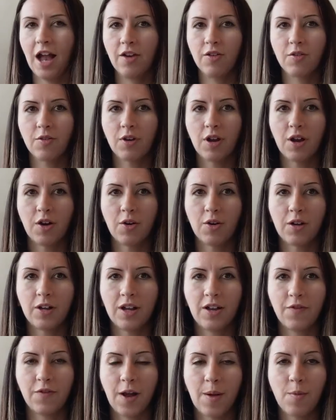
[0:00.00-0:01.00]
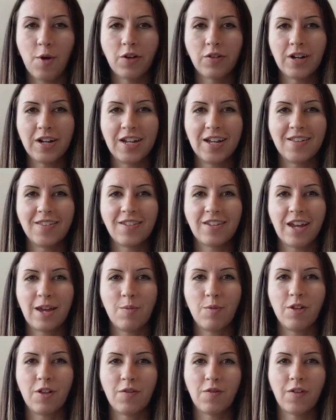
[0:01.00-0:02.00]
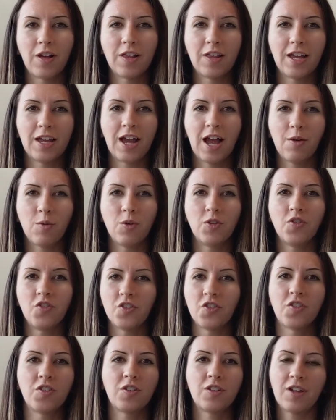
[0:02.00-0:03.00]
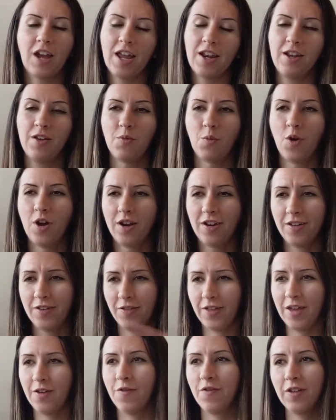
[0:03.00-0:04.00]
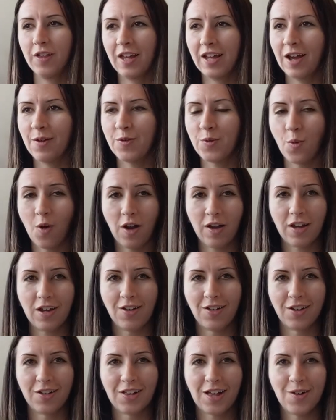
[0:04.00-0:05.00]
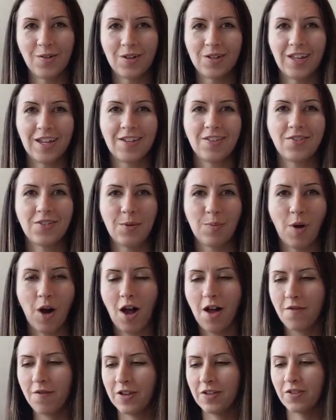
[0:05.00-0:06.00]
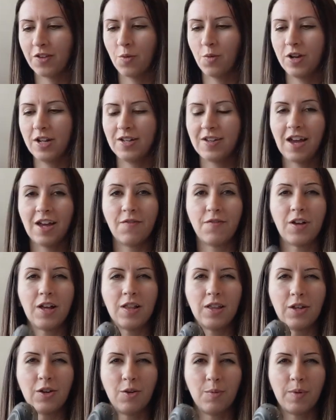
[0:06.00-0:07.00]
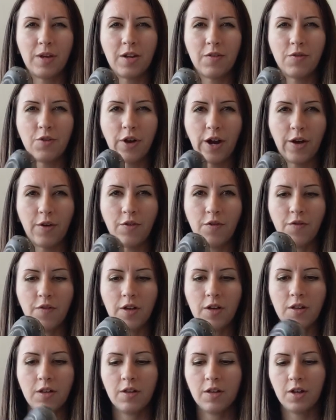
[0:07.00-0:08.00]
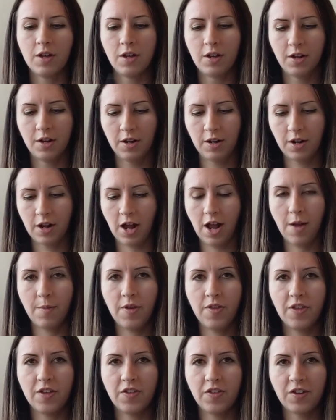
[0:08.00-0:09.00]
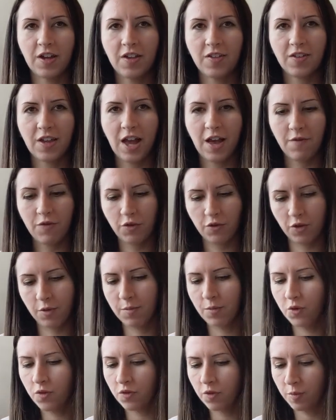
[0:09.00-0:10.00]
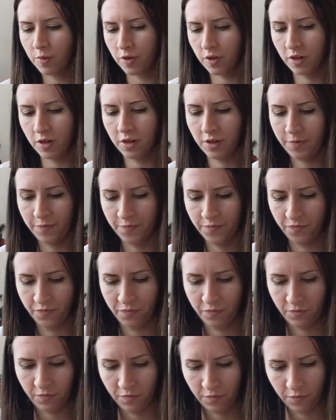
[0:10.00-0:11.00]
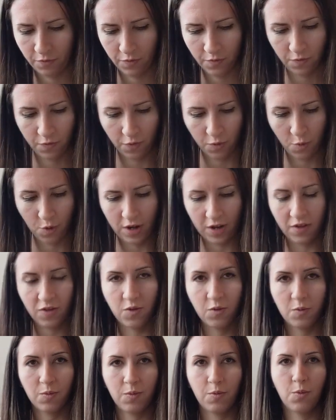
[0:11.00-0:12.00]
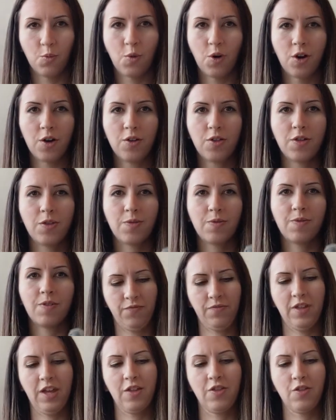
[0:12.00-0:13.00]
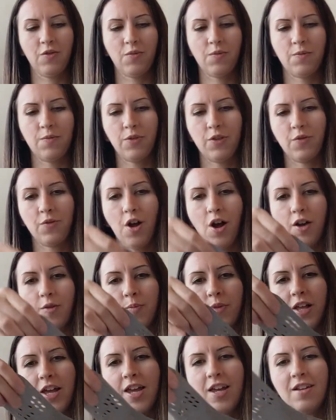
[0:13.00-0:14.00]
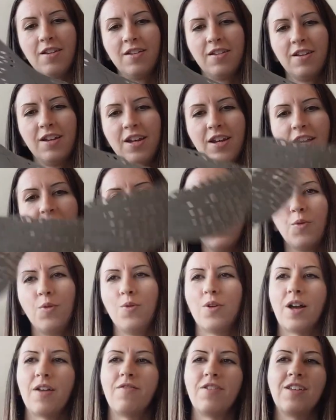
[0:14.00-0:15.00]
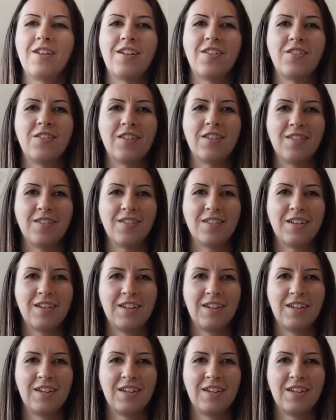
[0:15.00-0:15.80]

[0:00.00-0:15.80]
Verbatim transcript: I don't know if I'm already unstable. It felt like I would just I didn't want to like feel like I was walking on a cloud and like slip off. I still wanted to have a little bit of ground feel, um, and this does have the removable for what it's worth, like the the rock plate in here. Whew, I haven't touched this